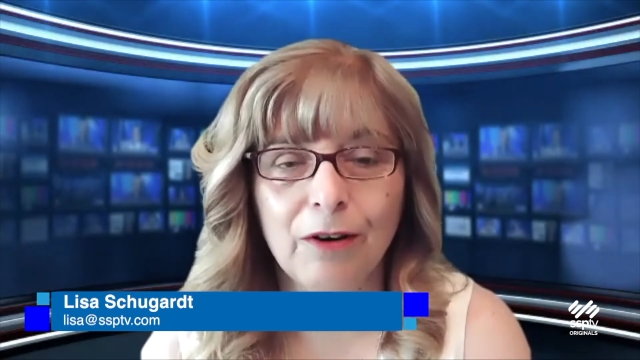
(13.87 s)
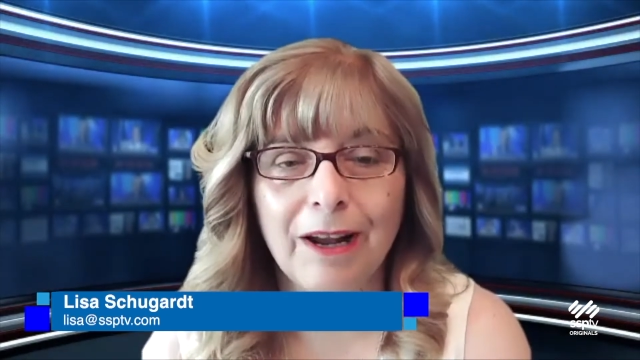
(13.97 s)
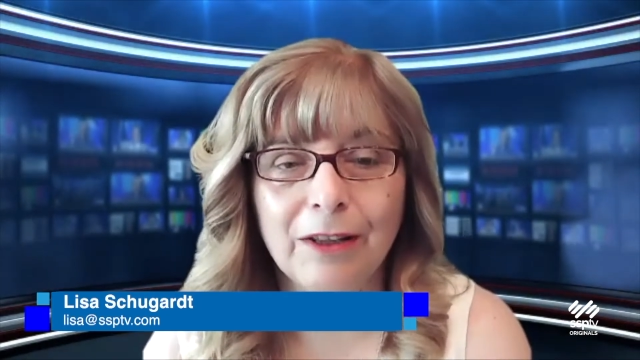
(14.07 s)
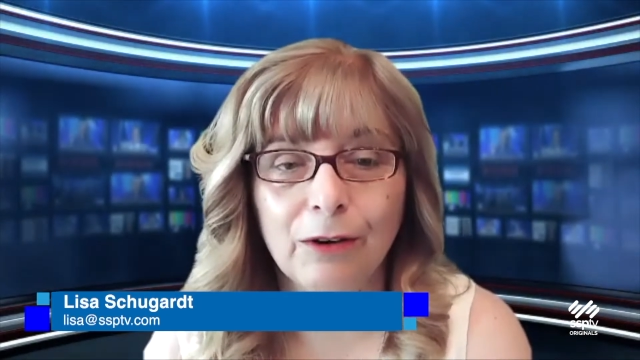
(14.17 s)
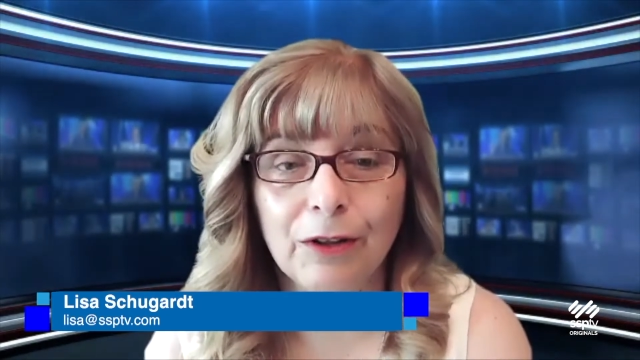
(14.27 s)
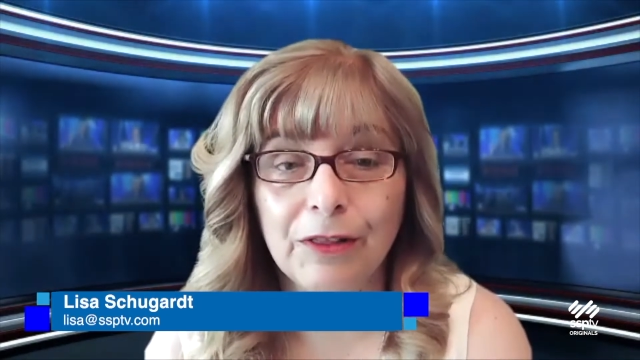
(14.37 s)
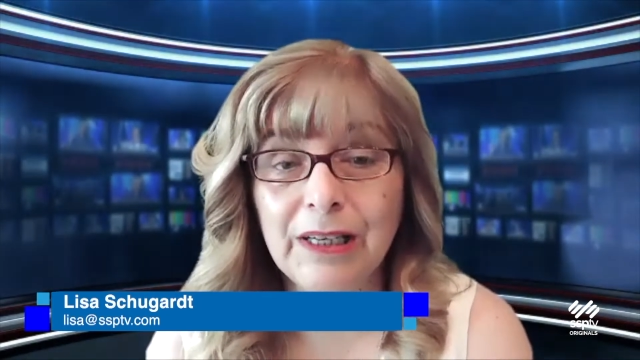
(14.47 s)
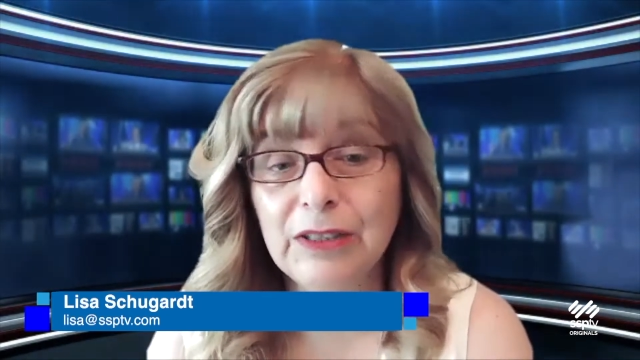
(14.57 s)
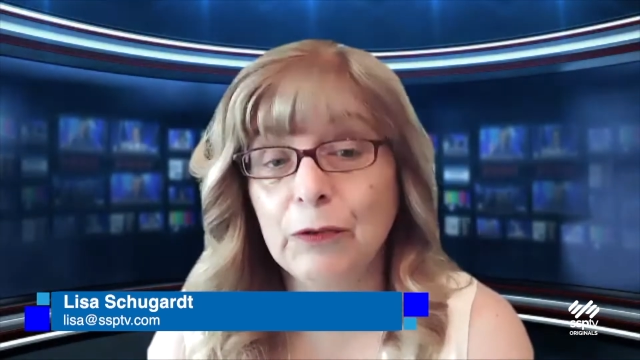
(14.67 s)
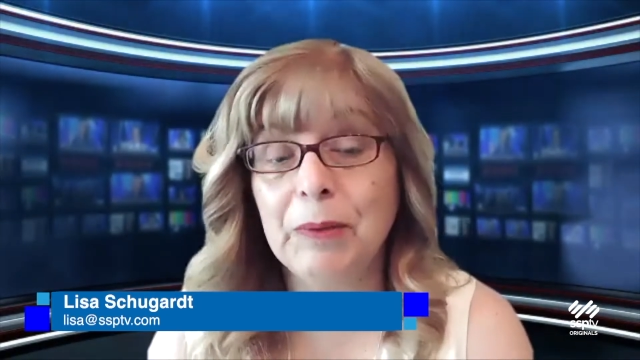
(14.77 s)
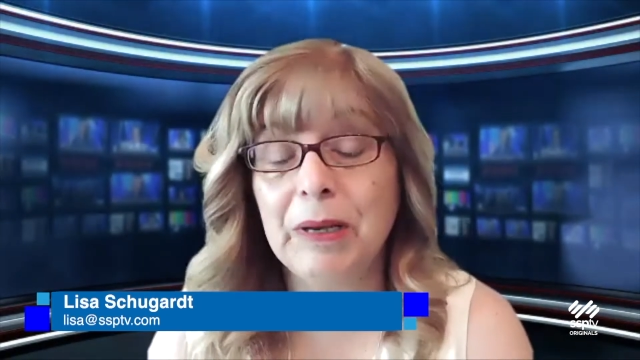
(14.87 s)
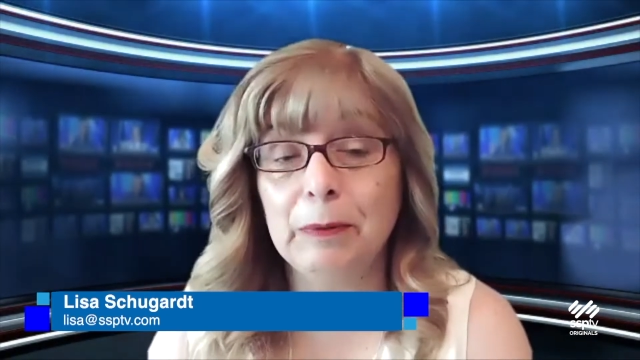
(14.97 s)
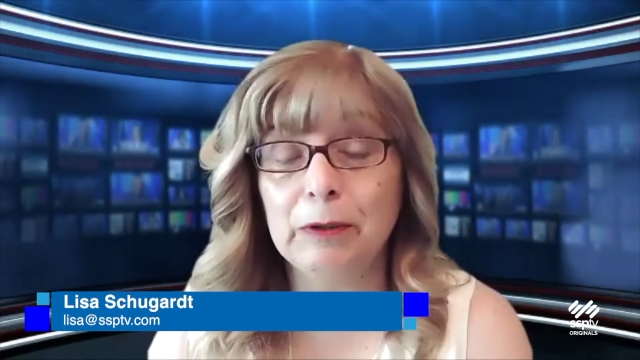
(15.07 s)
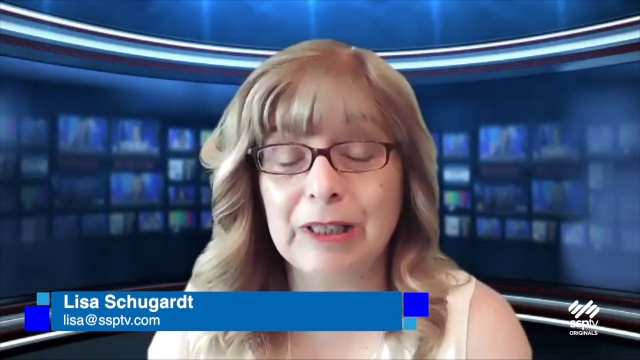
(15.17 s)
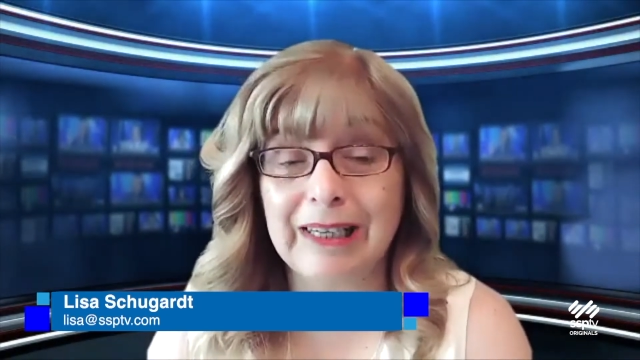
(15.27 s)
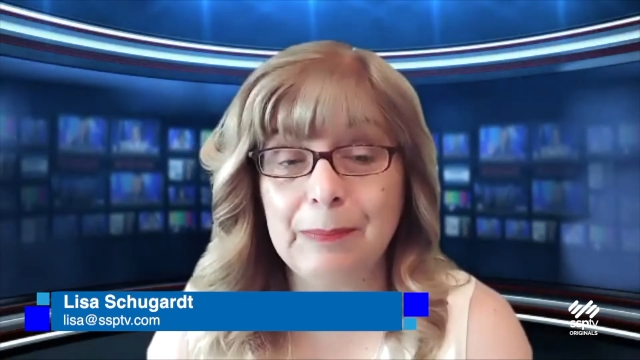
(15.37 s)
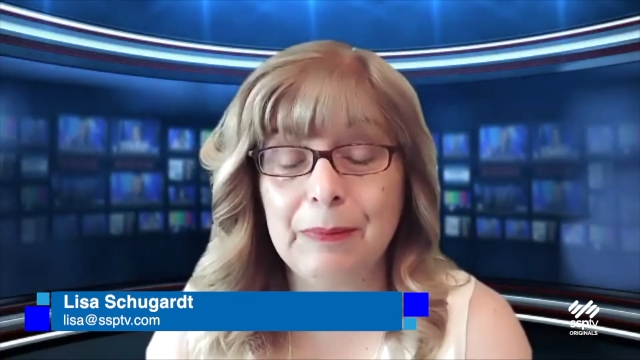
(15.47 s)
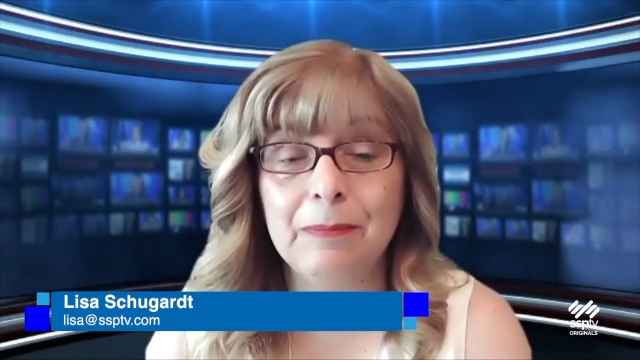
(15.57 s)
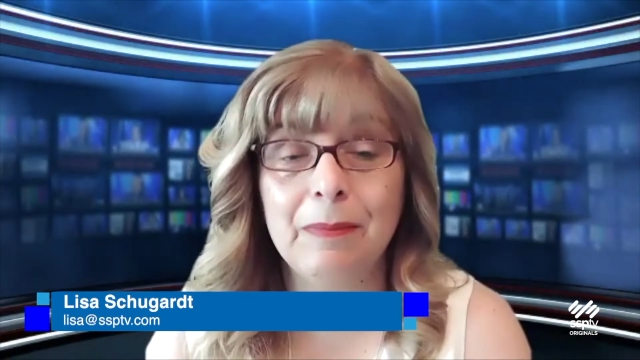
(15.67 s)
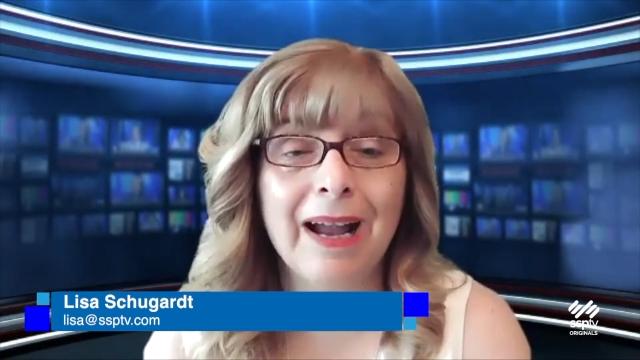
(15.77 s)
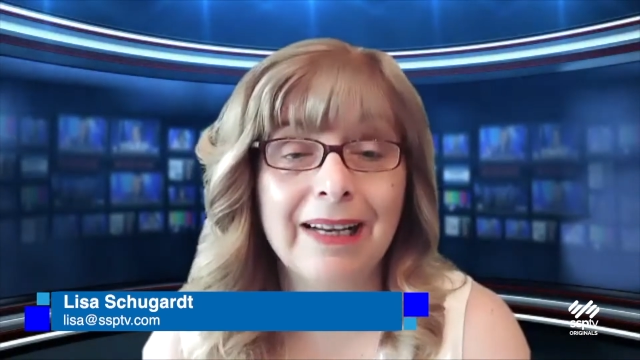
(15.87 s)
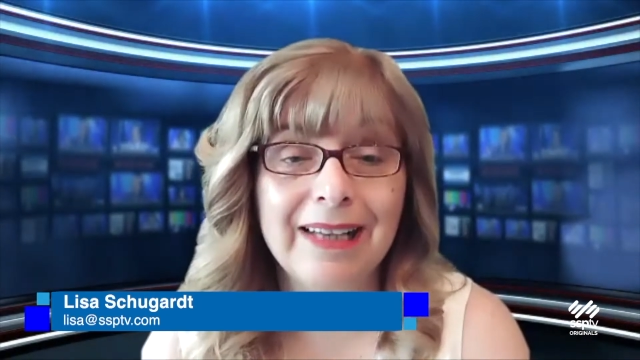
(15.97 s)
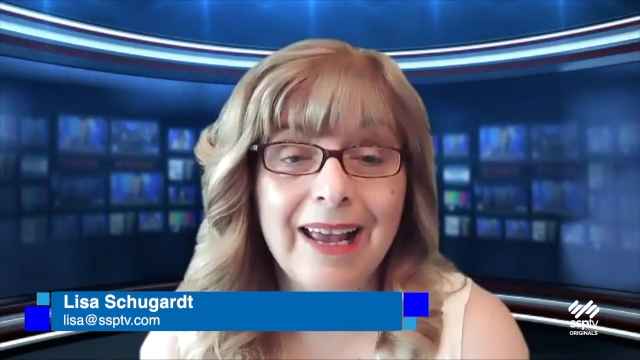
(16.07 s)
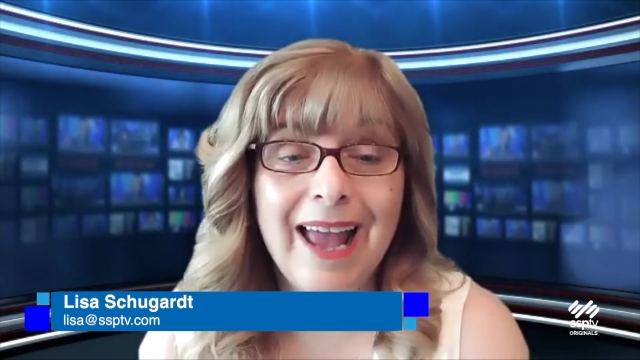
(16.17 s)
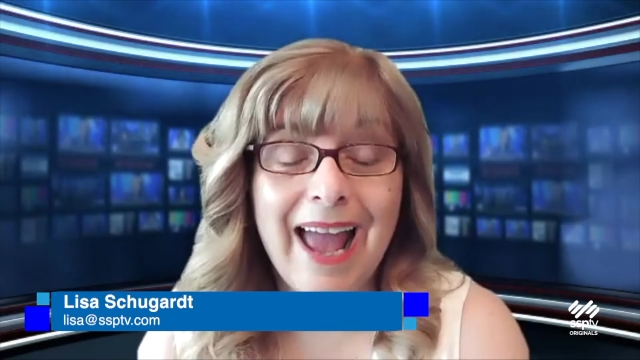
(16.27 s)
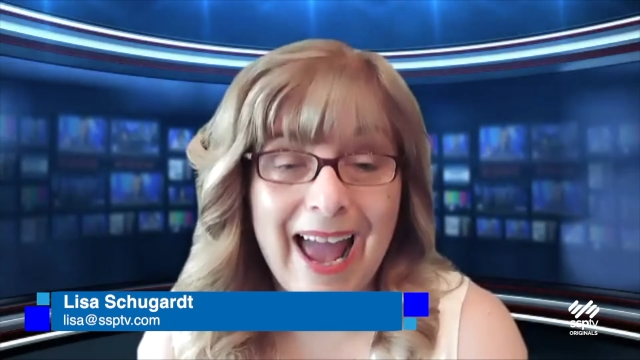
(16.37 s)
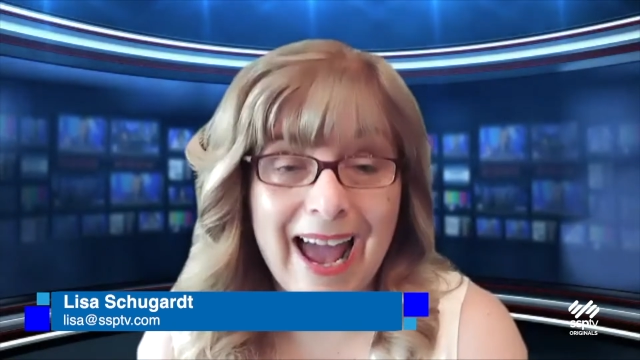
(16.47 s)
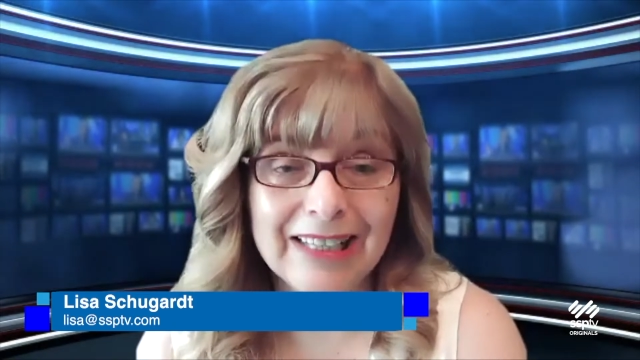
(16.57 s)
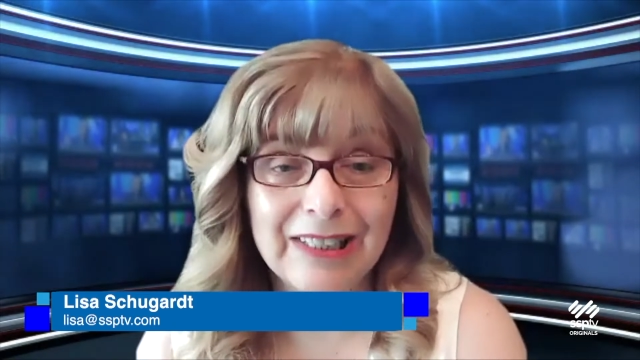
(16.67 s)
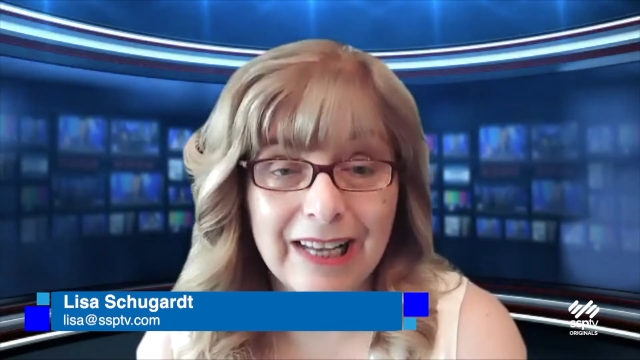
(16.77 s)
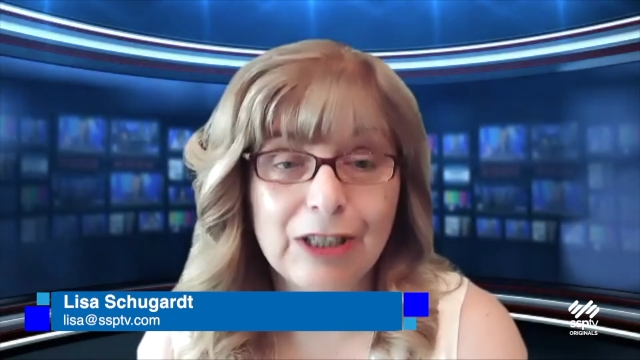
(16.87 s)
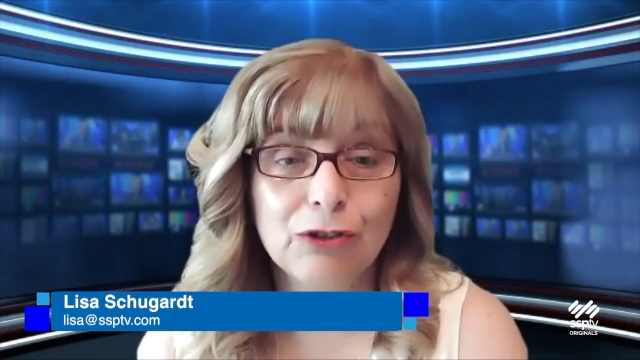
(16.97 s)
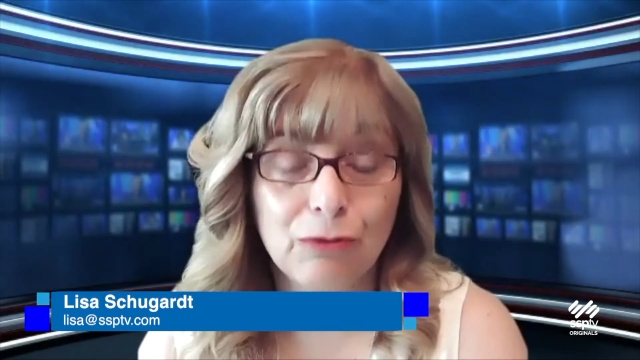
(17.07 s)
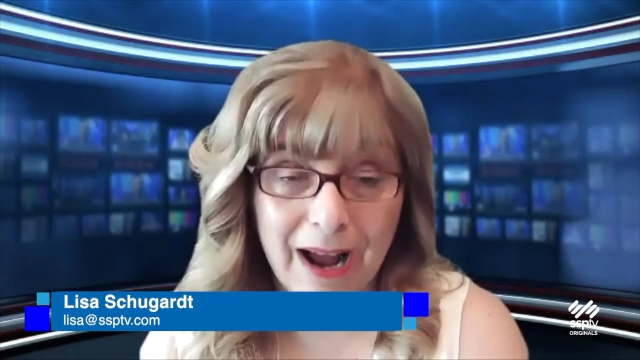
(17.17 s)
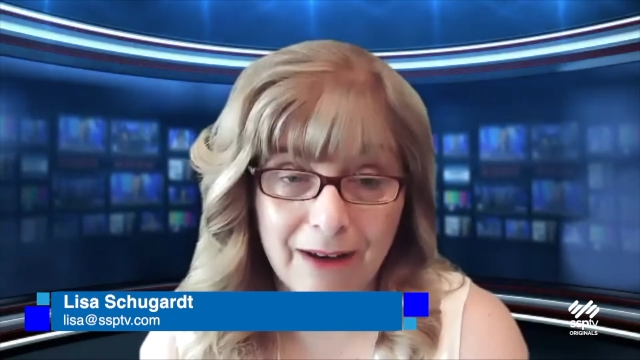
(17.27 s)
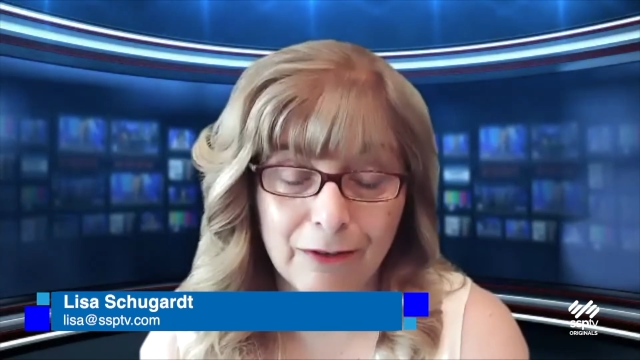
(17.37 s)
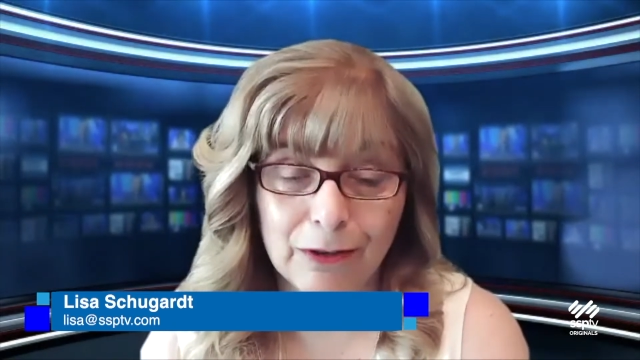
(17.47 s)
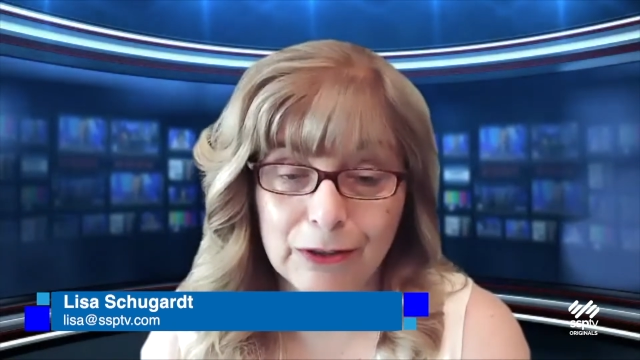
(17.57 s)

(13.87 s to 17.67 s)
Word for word: and there are things for people to keep in mind as they travel.